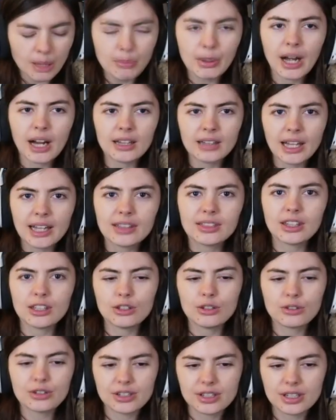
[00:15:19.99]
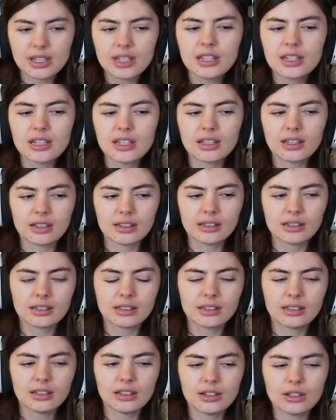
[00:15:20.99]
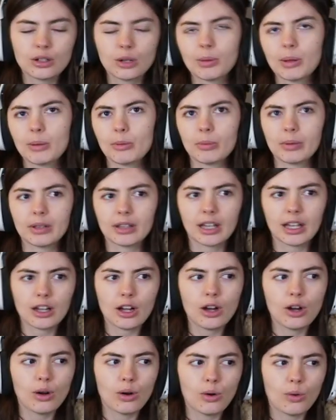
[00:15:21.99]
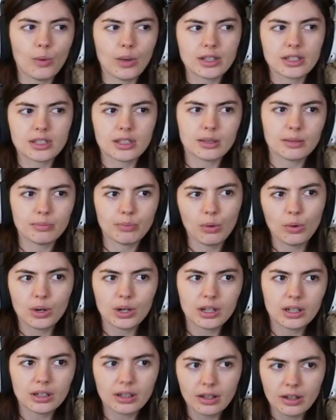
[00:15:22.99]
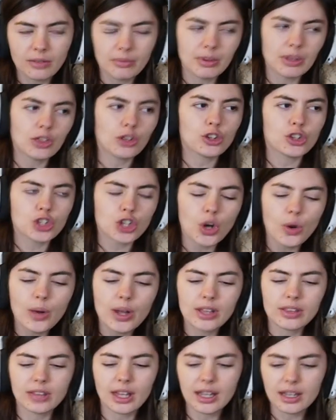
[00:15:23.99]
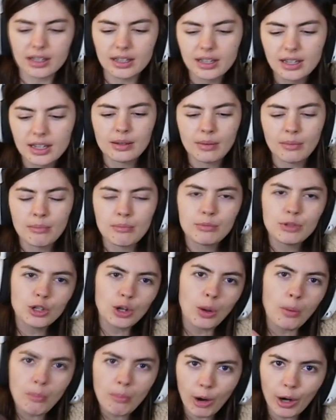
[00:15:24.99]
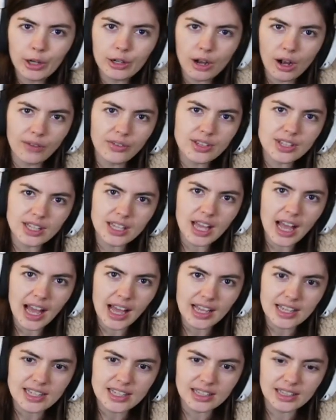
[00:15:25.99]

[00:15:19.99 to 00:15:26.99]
but I like that you're seeing you know, people be like, oh, what's the point? Of, but they're showing like, you know, Mark obviously has